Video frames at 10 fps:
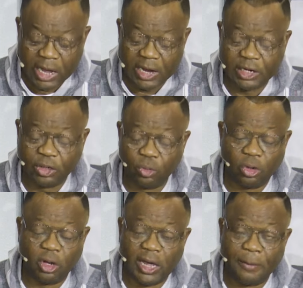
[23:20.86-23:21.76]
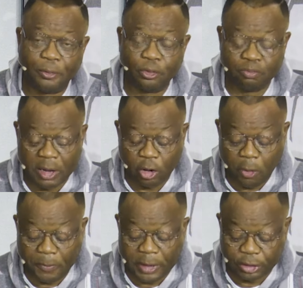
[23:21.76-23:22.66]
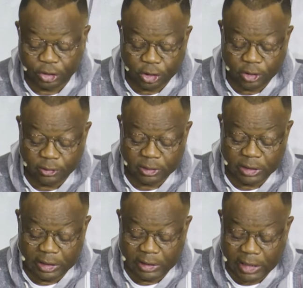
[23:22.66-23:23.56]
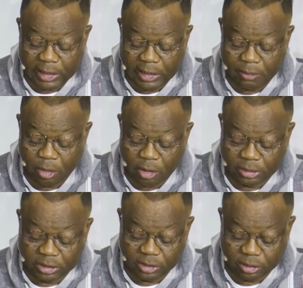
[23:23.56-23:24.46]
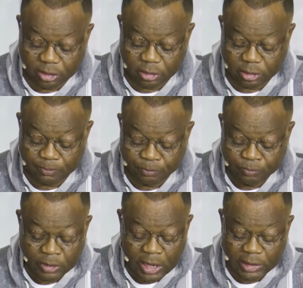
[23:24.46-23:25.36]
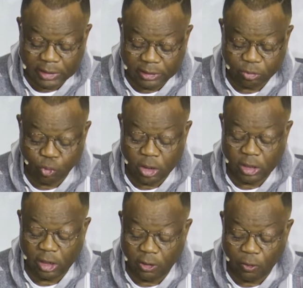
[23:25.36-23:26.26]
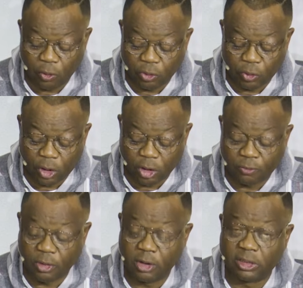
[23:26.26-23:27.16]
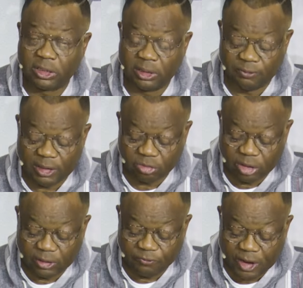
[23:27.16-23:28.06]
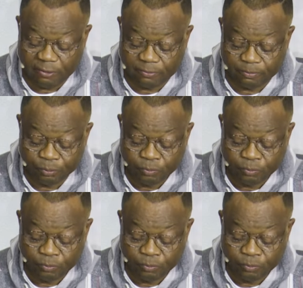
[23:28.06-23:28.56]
And in you, Lord, I put my hope and trust in the name of Jesus. And this is what the, Lord, the Word of God says in verse 25.